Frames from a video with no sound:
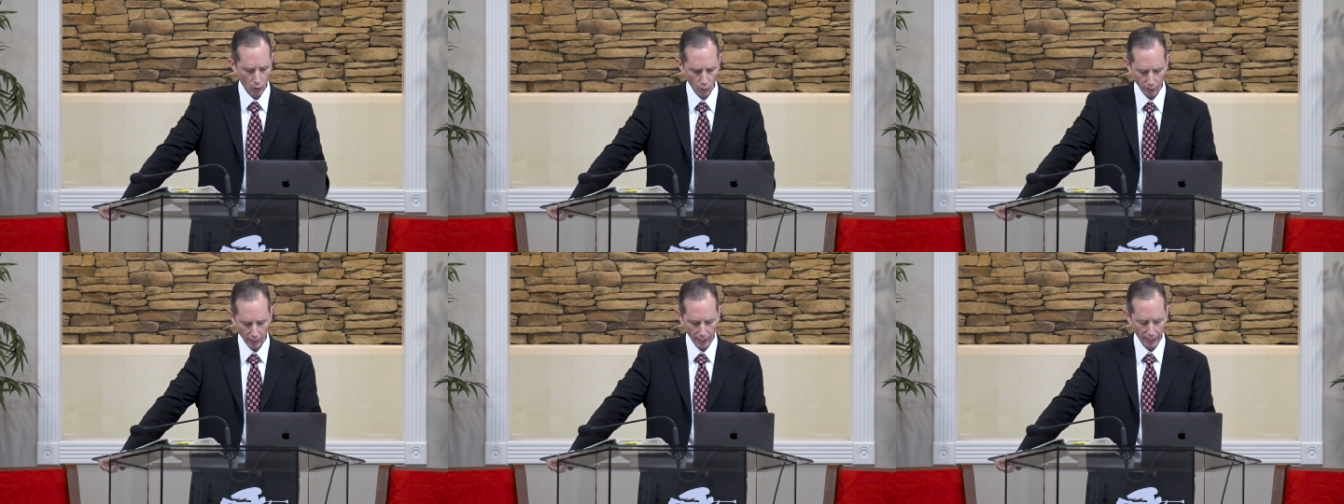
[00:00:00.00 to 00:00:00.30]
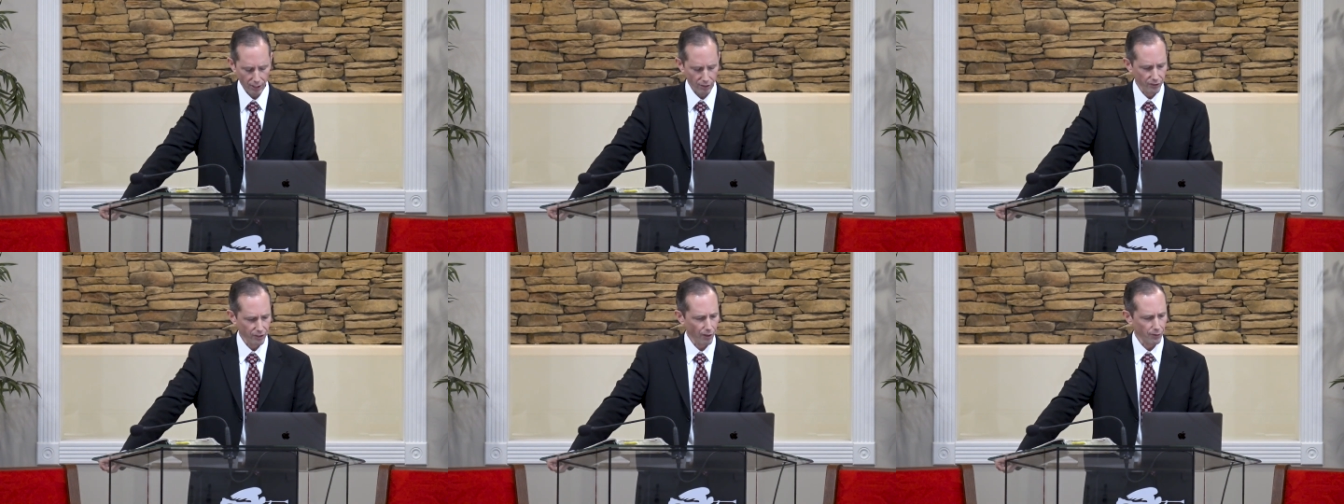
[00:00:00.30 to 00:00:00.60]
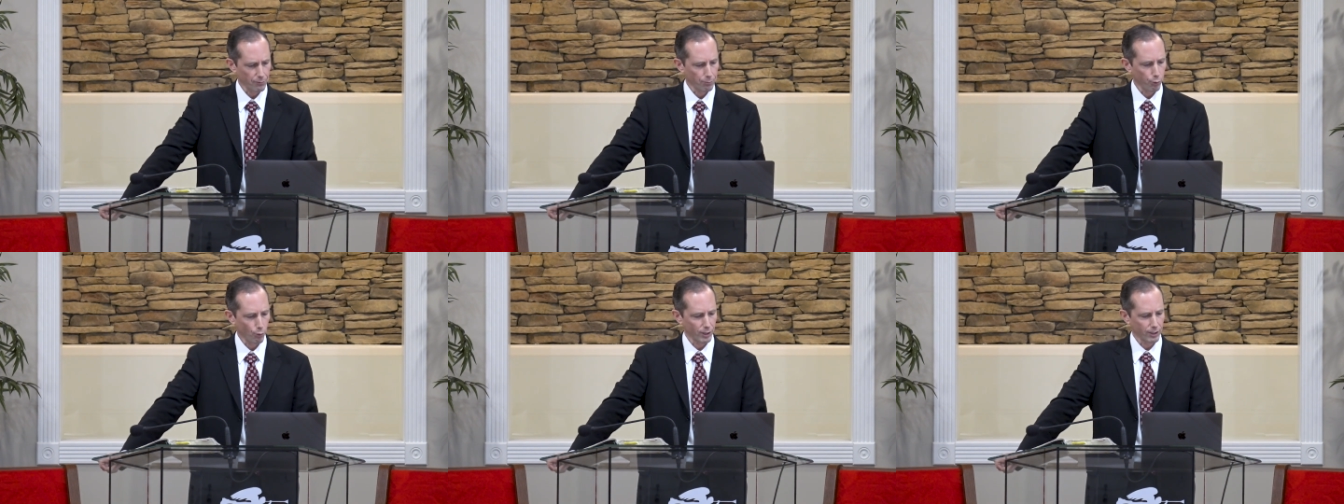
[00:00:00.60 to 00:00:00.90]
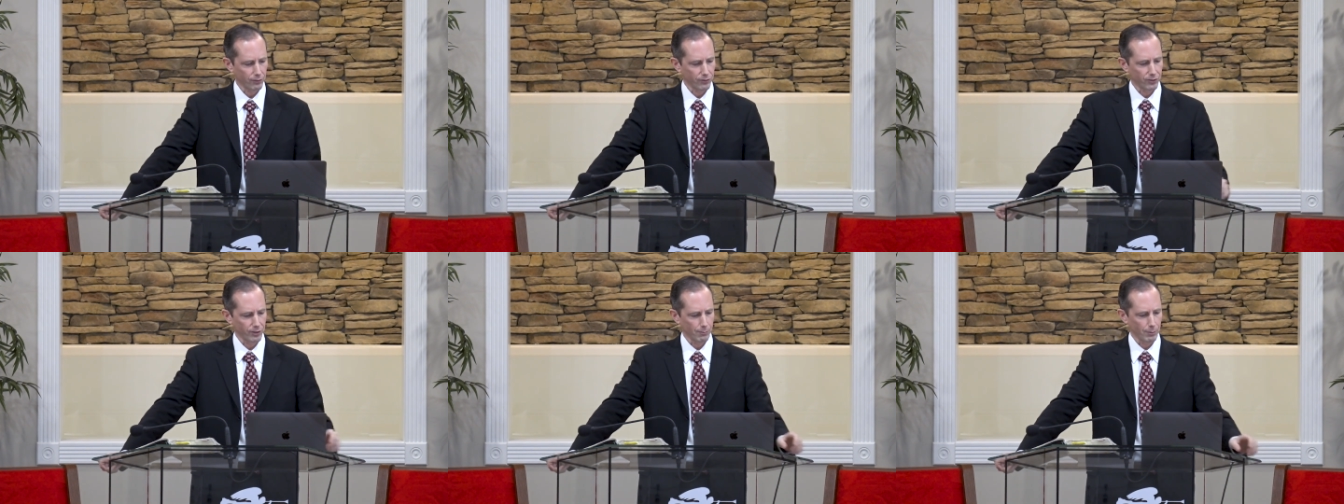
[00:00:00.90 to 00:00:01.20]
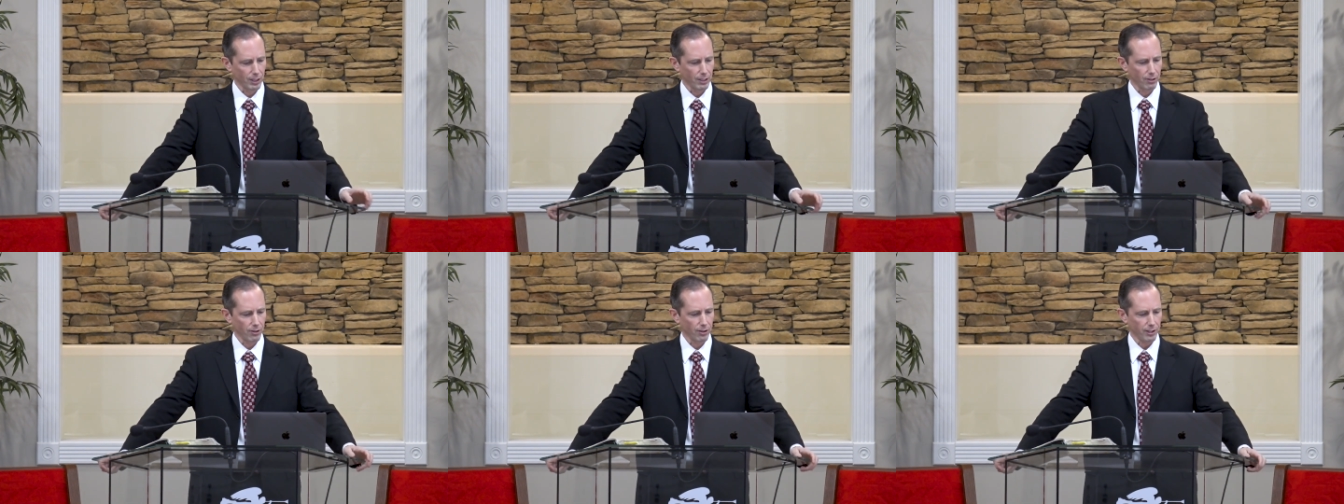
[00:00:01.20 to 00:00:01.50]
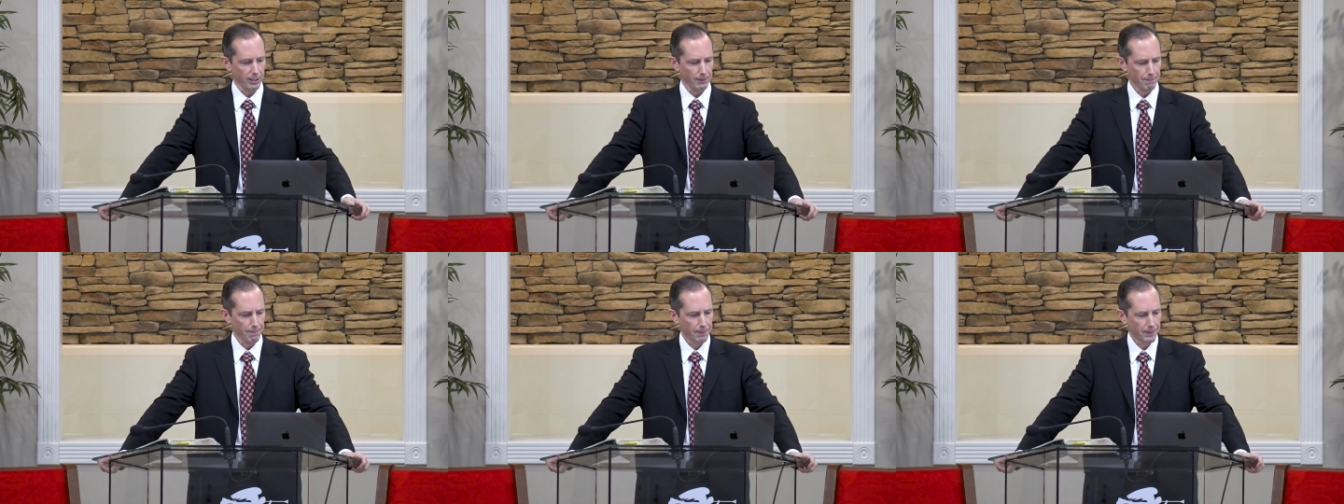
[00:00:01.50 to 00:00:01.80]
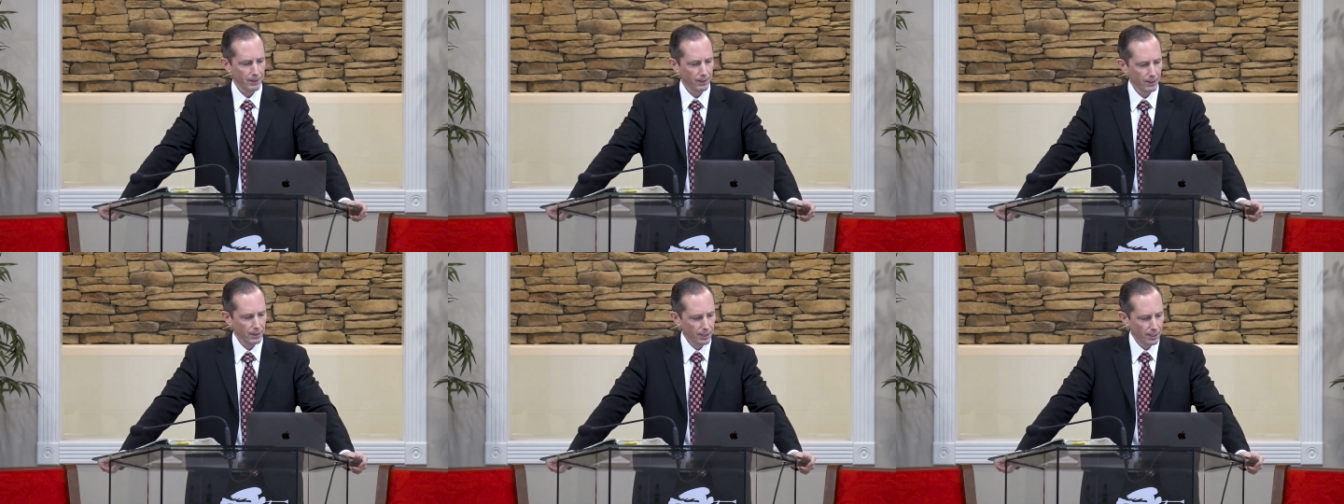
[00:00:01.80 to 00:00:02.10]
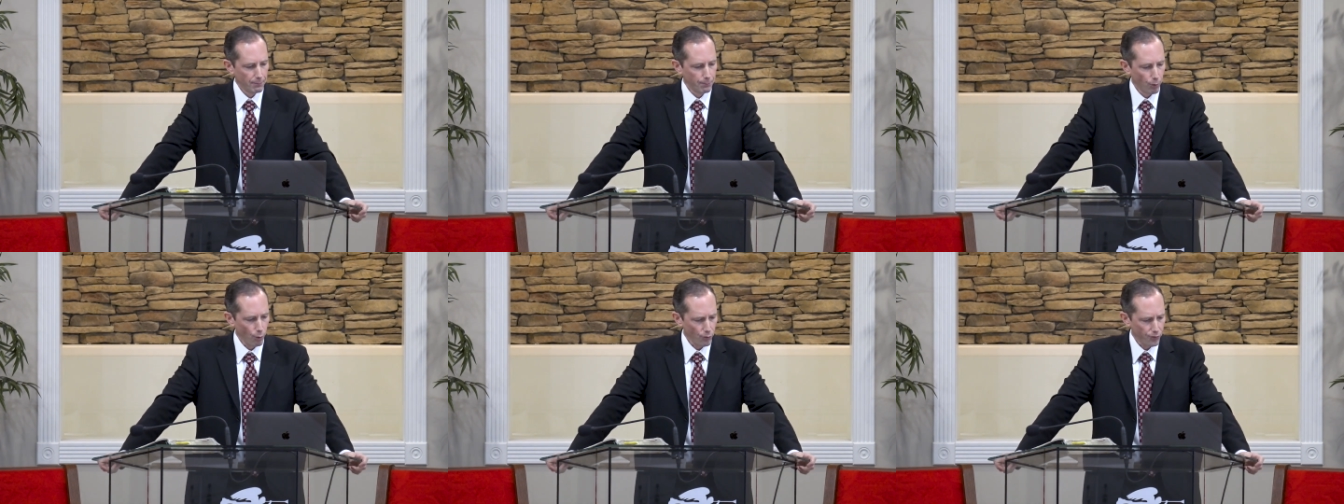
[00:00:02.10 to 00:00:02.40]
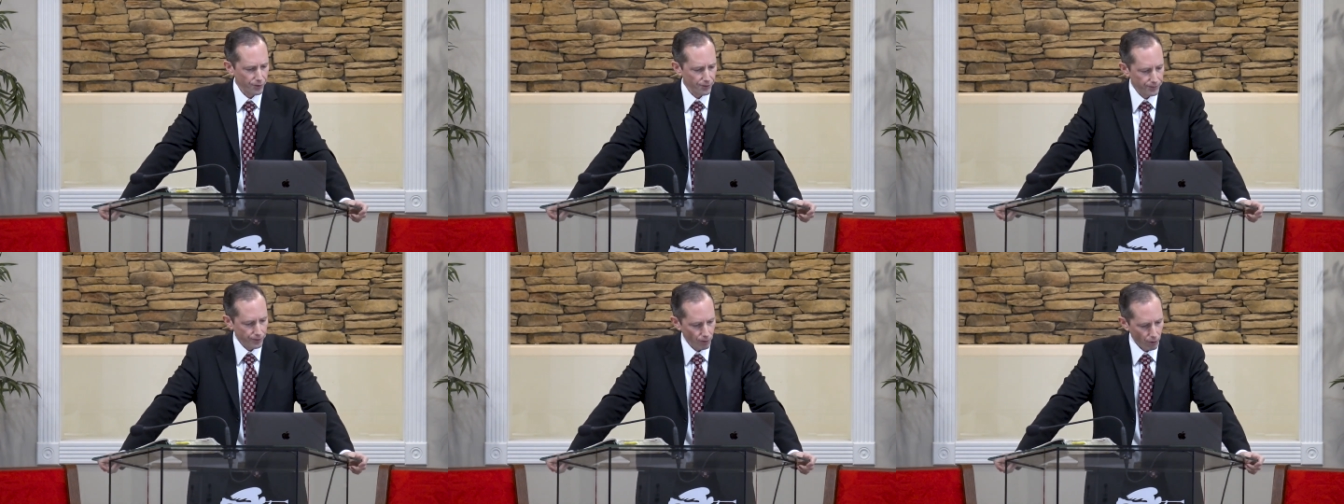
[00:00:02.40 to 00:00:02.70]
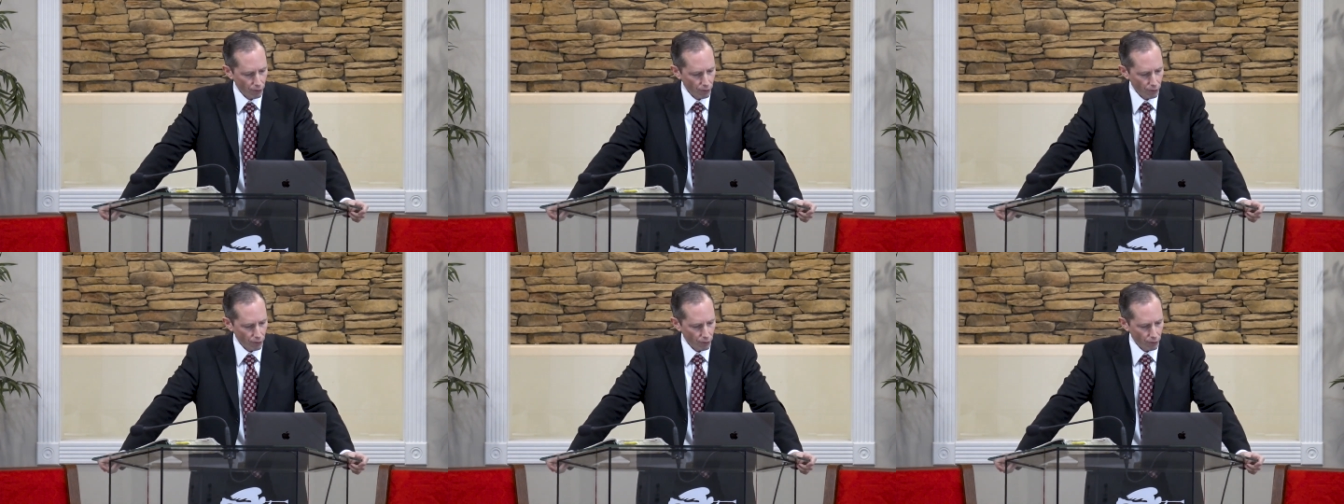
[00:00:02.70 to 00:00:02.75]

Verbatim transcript: Okay, here's another point of similarity. Both the